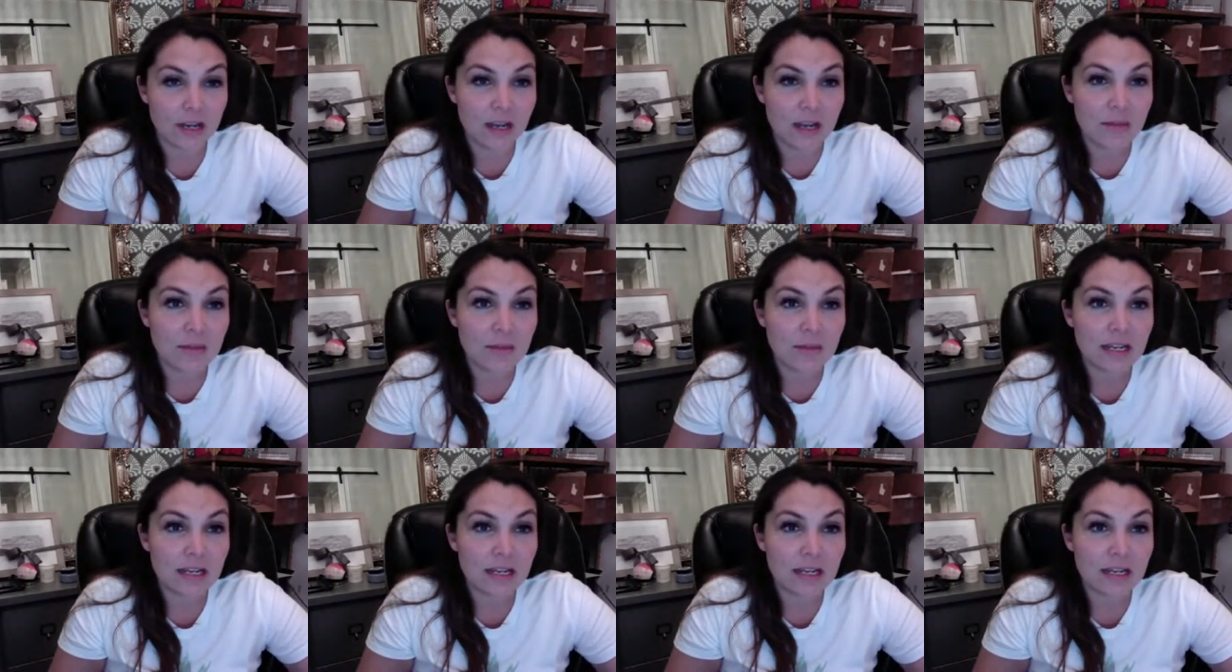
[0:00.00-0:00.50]

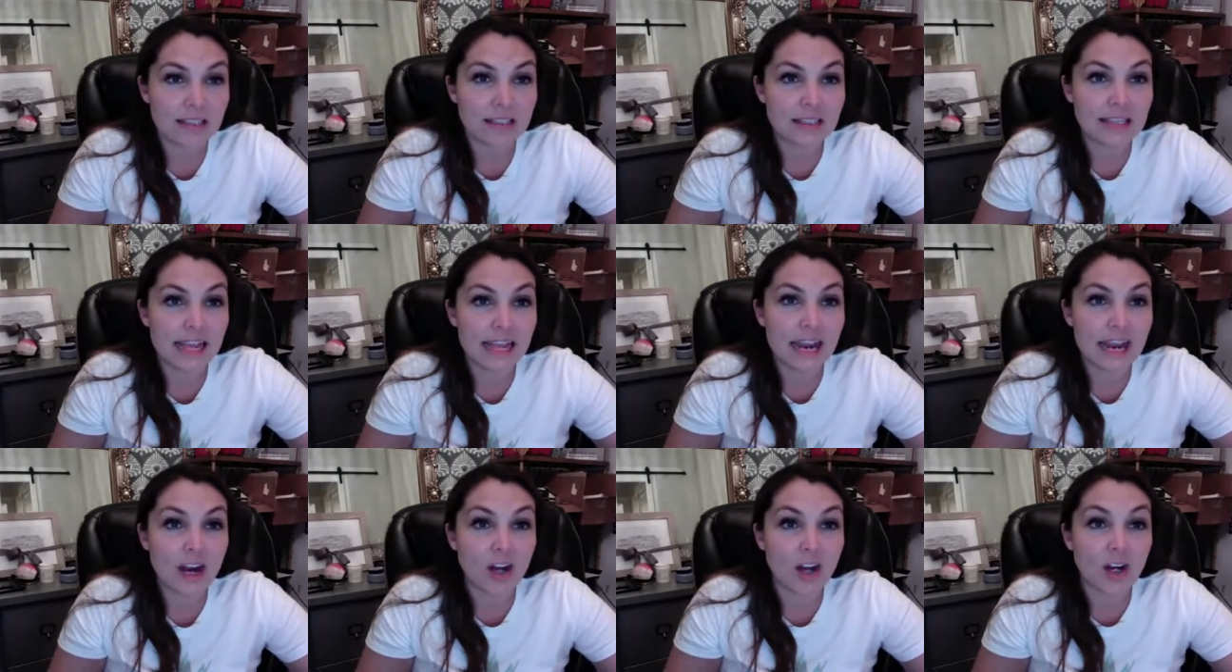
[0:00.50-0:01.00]
because
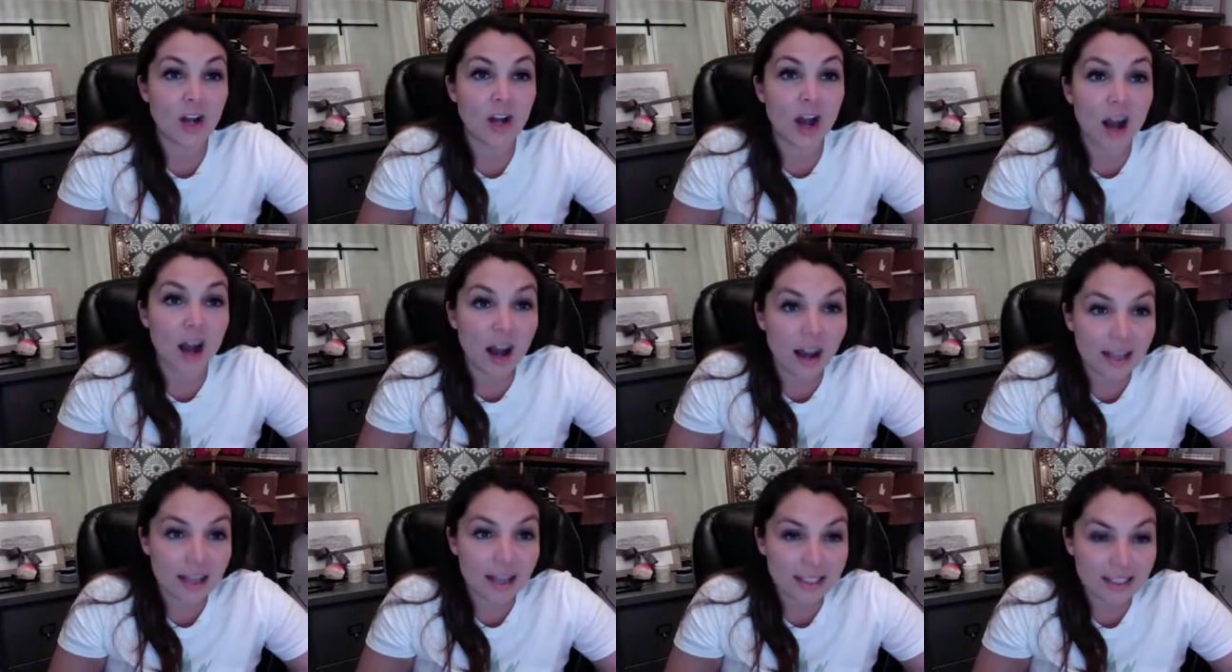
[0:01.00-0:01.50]
they are
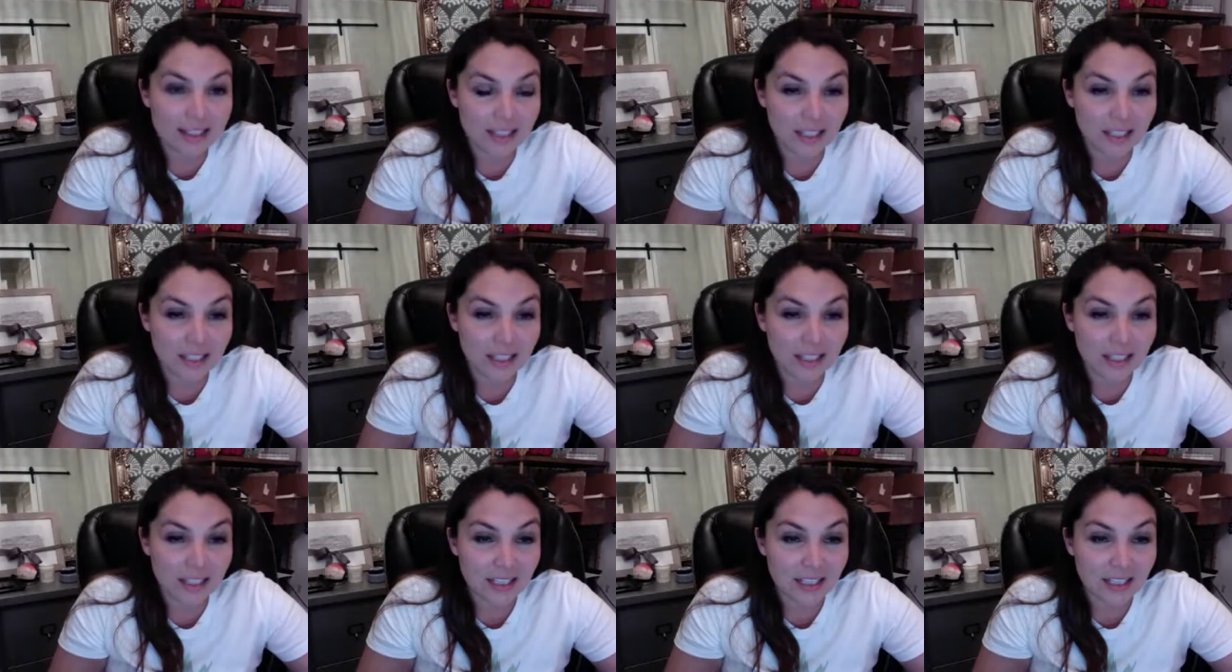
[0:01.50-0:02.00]

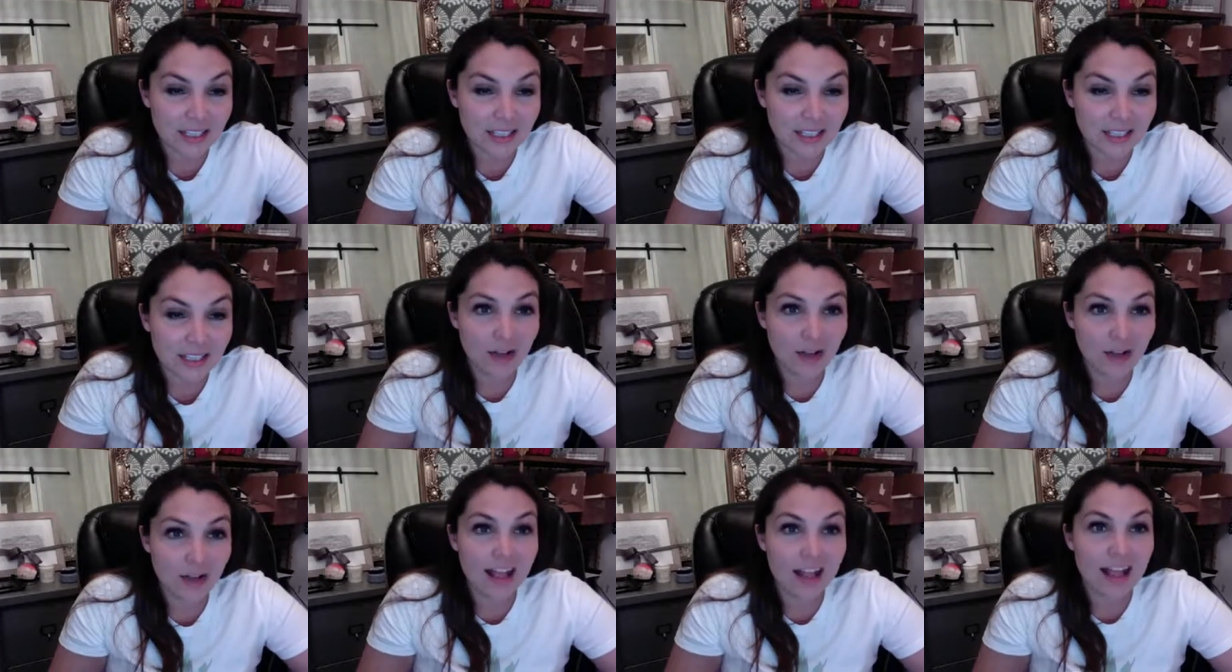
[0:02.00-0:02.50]
constantly
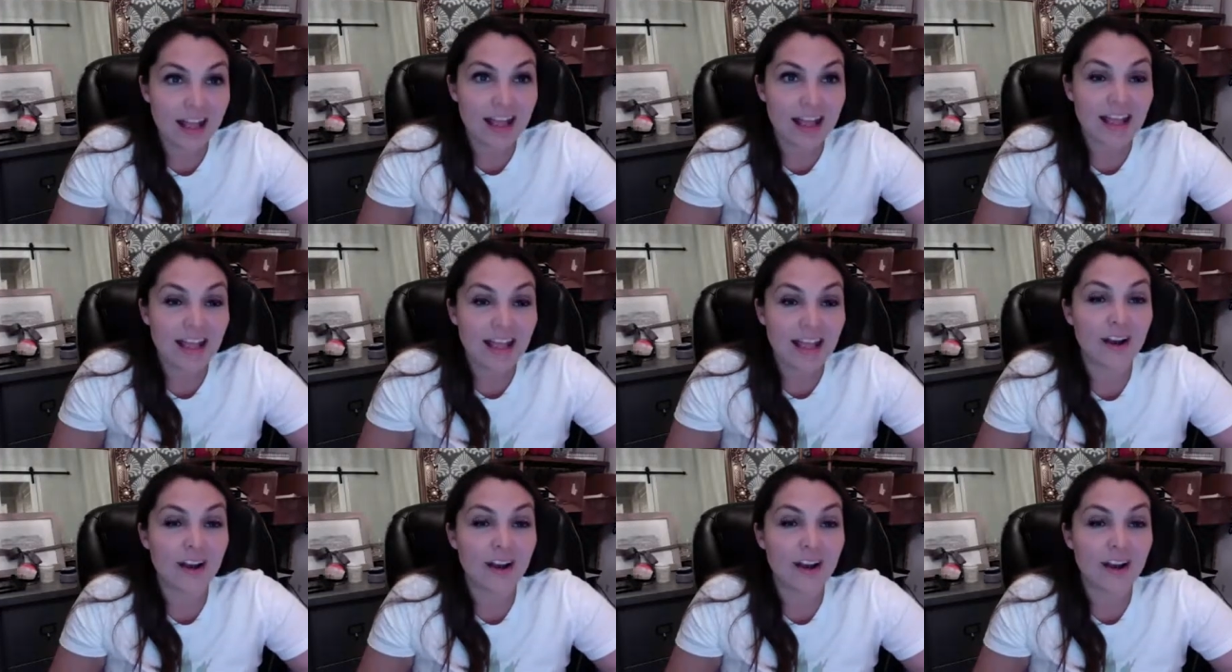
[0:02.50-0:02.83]
reaching out.